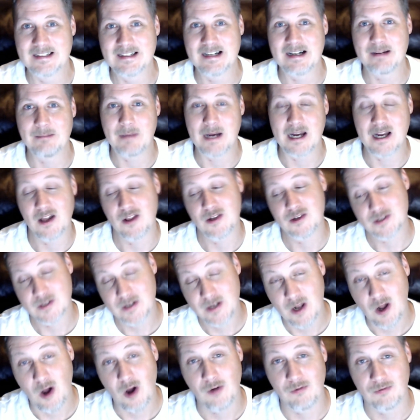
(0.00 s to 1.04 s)
by others.
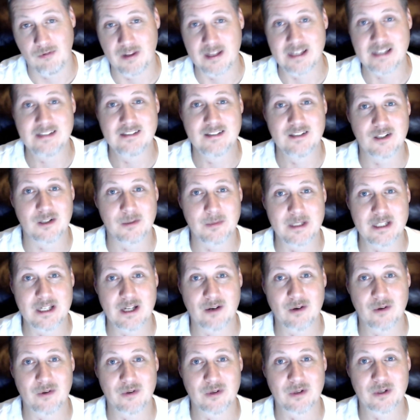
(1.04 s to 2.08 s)
Hopefully, it'll be
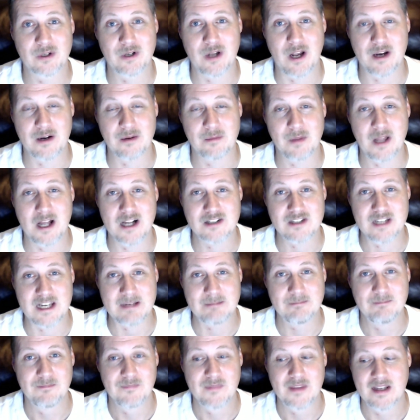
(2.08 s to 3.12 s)
done on the Cardano blockchain,
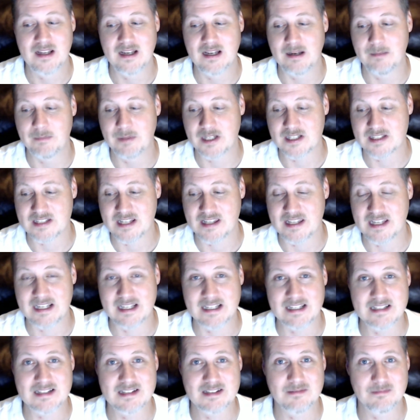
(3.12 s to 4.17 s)
because I think
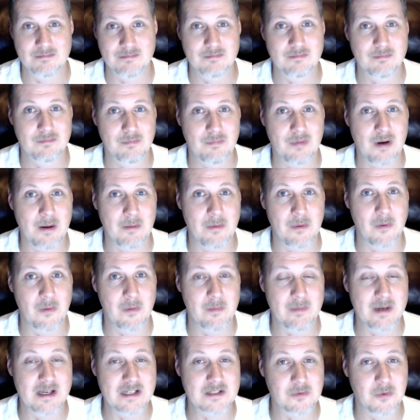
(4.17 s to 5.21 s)
it's probably one
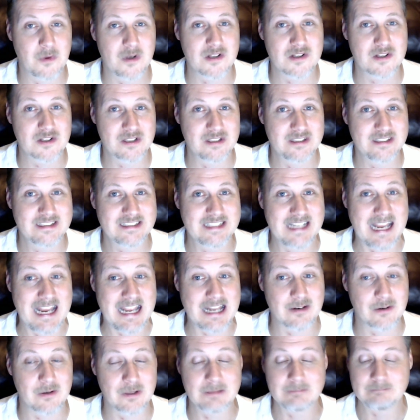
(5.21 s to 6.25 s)
of the best ones to
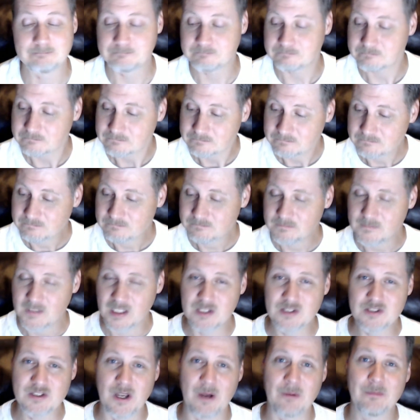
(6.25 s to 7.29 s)
handle it.
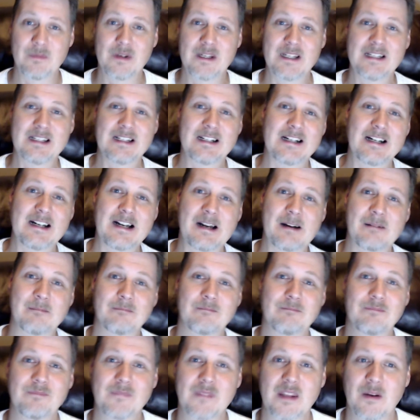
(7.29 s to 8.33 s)
So,
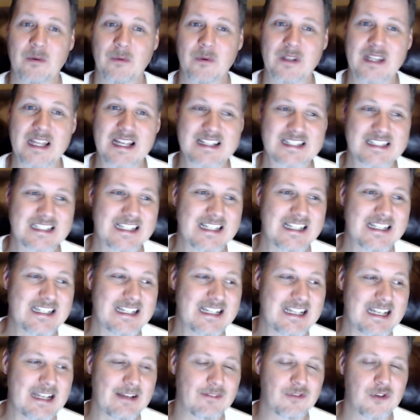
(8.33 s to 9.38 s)
with that said,
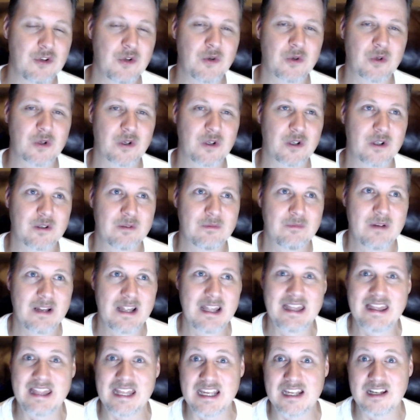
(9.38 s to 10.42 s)
if you are
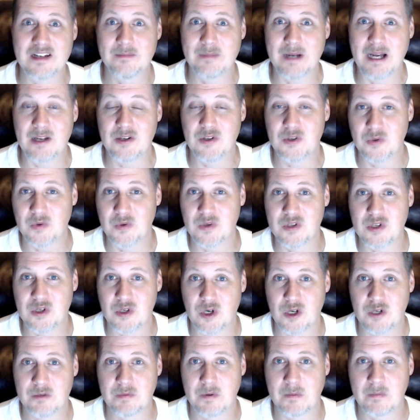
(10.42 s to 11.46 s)
thinking about doing your
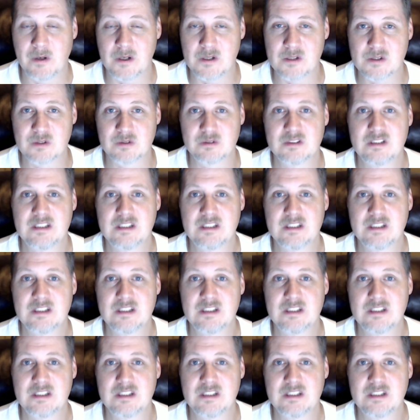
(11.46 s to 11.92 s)
own proposal,